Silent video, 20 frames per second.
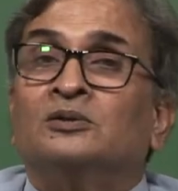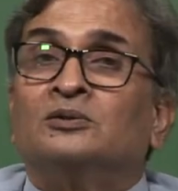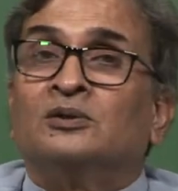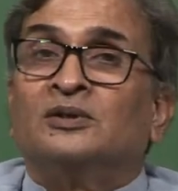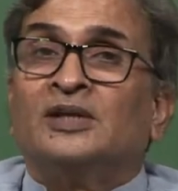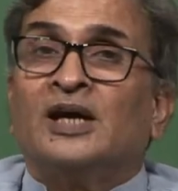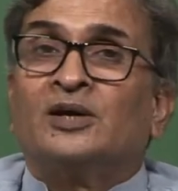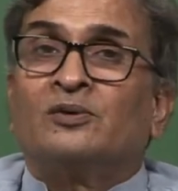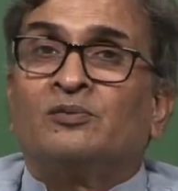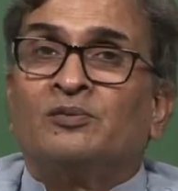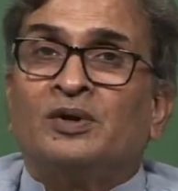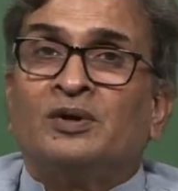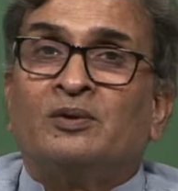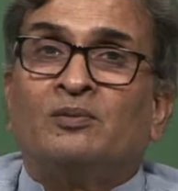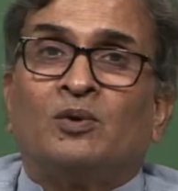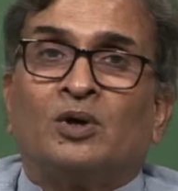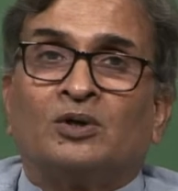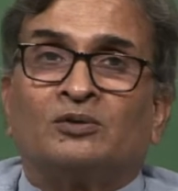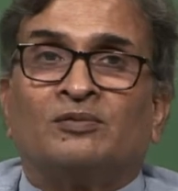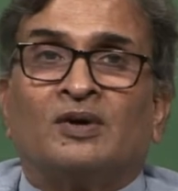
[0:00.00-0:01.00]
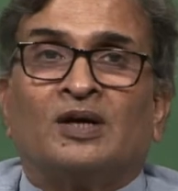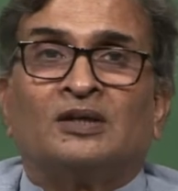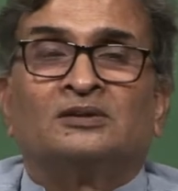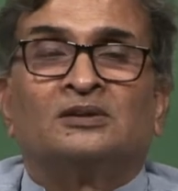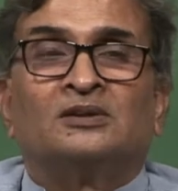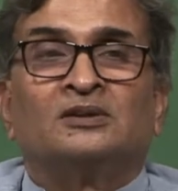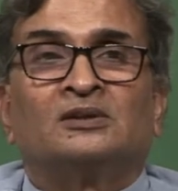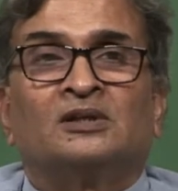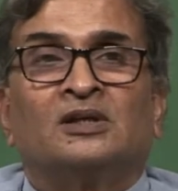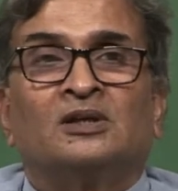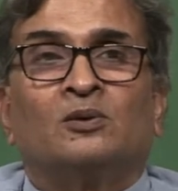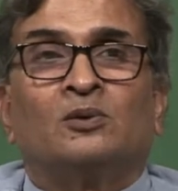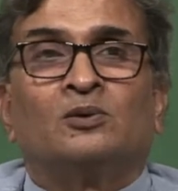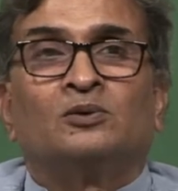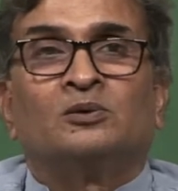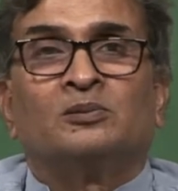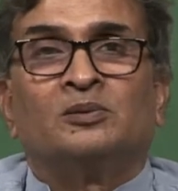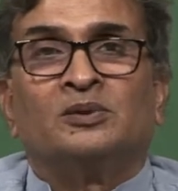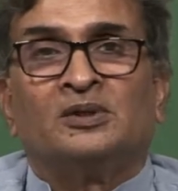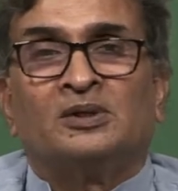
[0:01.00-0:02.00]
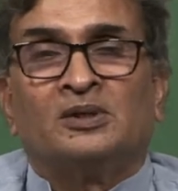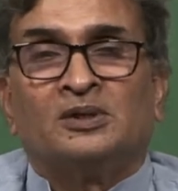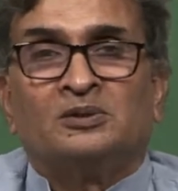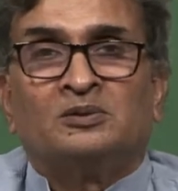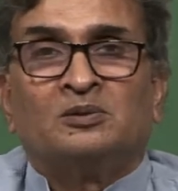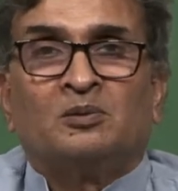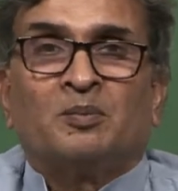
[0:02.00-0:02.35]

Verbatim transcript: So, that way wash fastness can also increase.